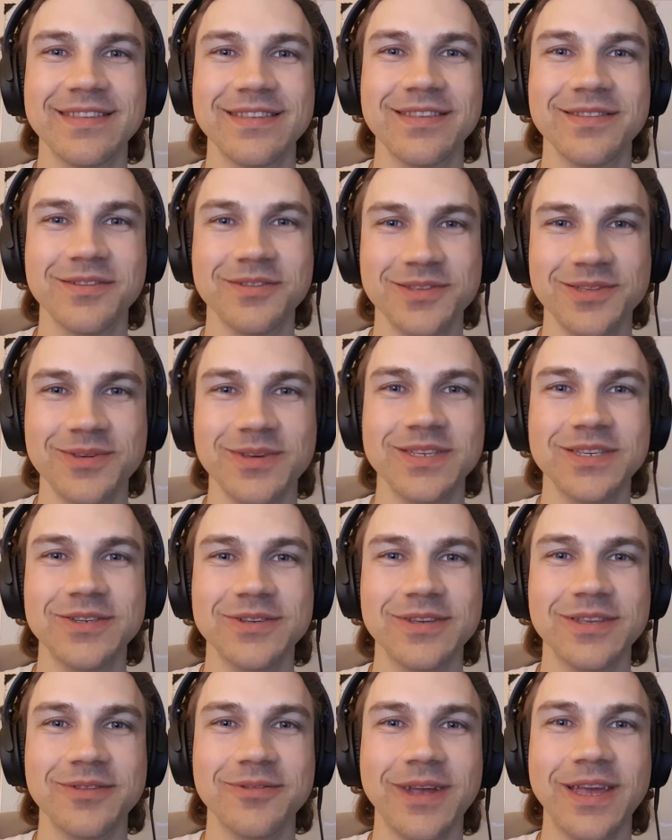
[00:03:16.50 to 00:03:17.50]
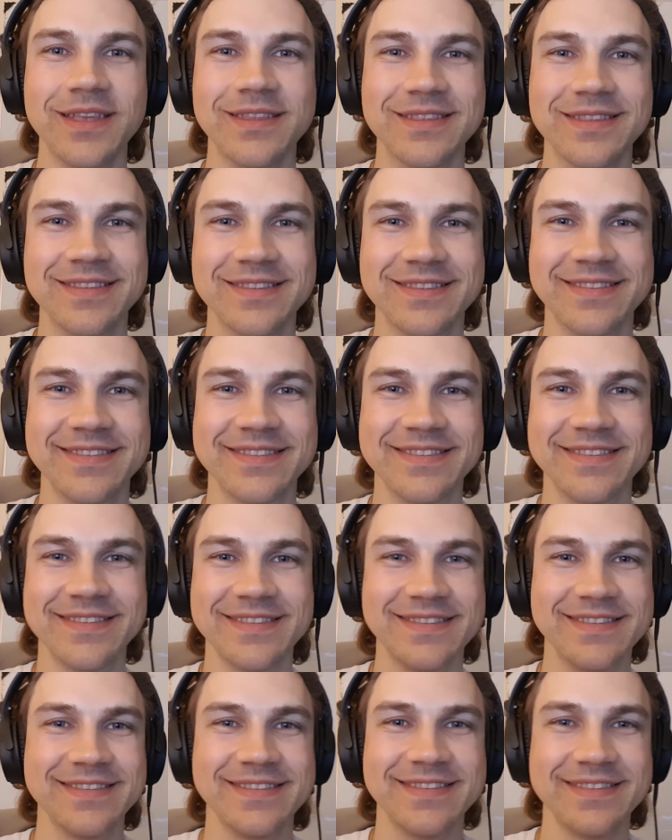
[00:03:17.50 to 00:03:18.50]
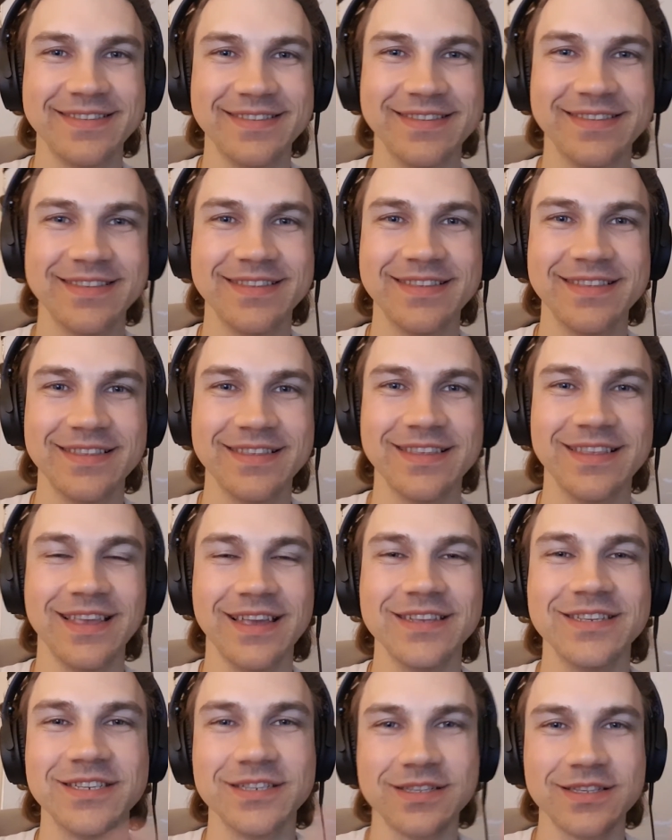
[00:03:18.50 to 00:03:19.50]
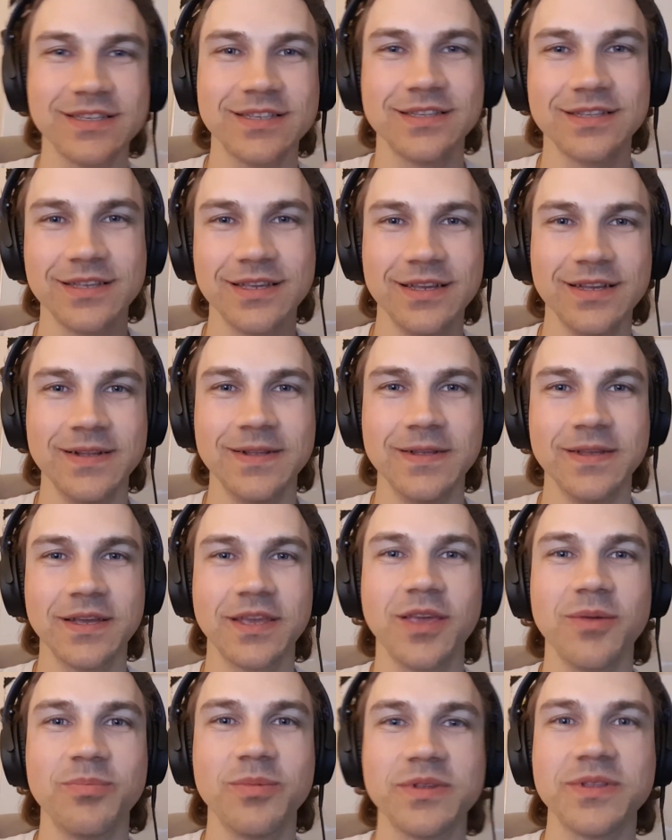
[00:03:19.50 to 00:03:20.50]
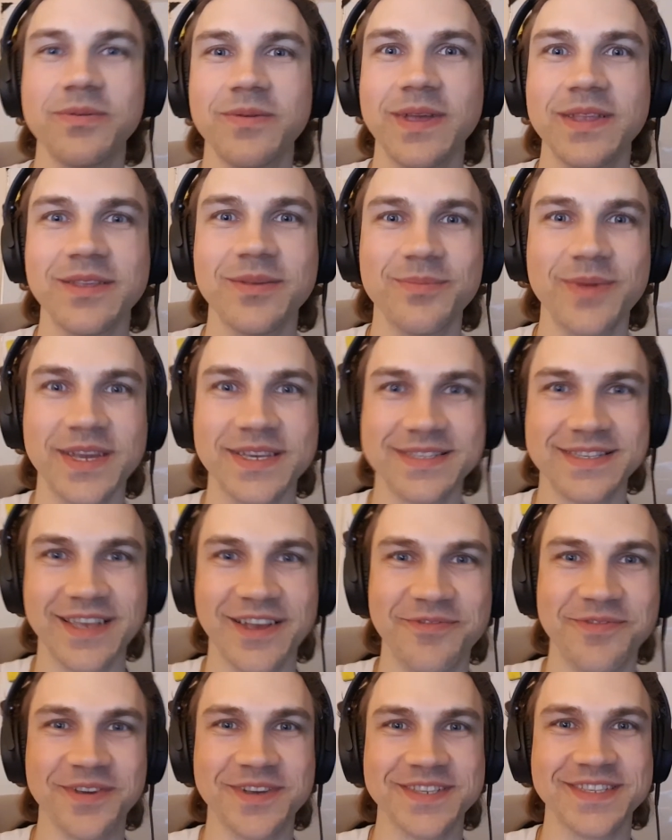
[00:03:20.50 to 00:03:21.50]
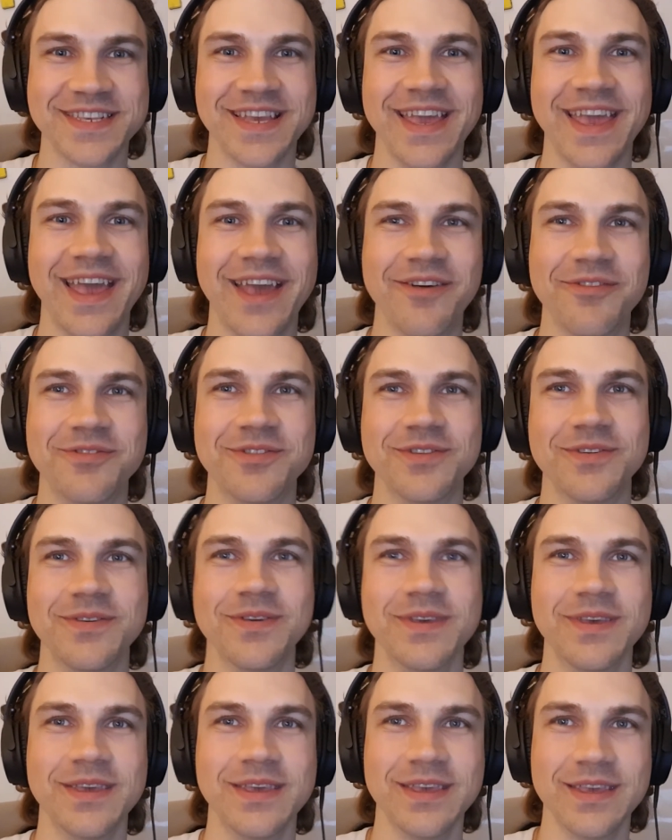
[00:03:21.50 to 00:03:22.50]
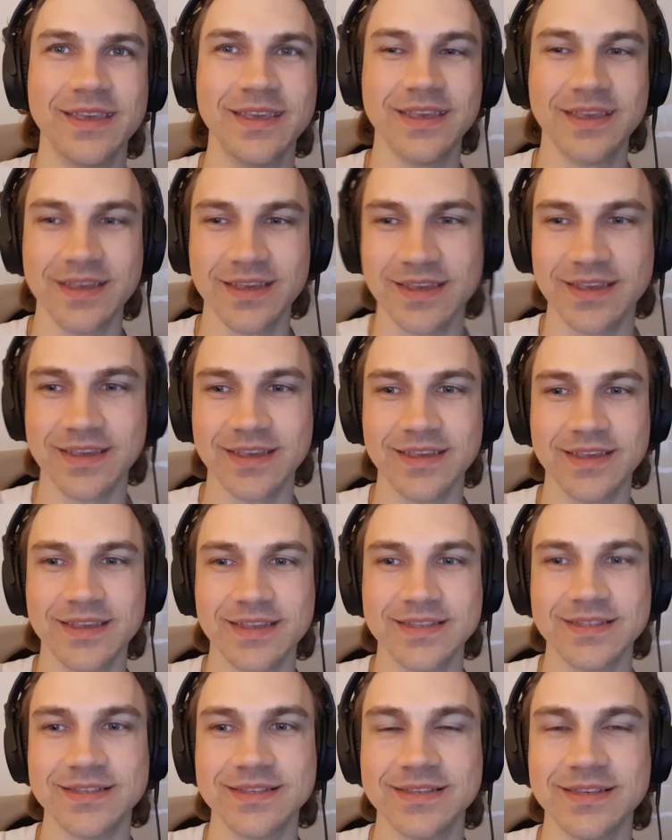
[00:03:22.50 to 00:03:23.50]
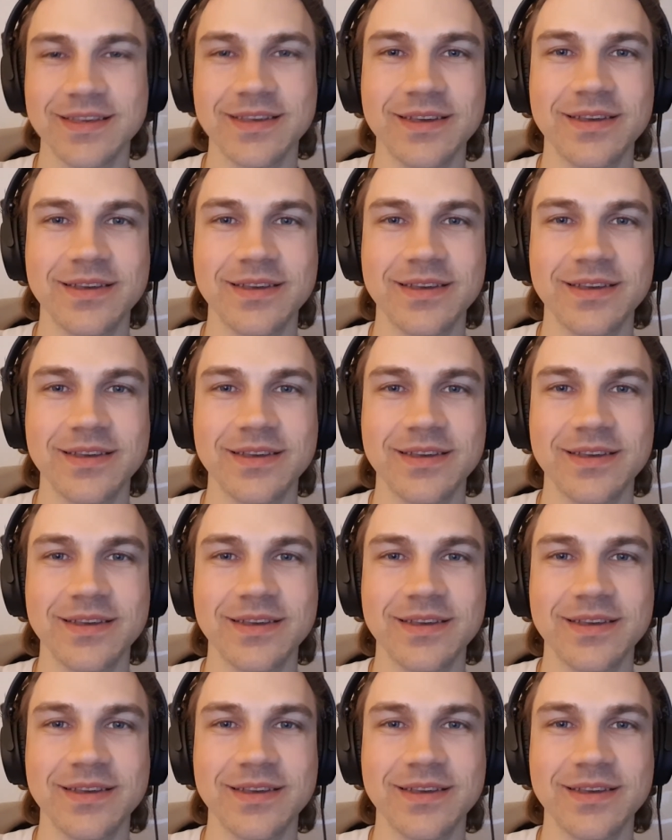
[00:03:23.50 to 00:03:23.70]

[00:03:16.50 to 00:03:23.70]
Because you enjoy it, right? I just keep motivating myself because I have to. It's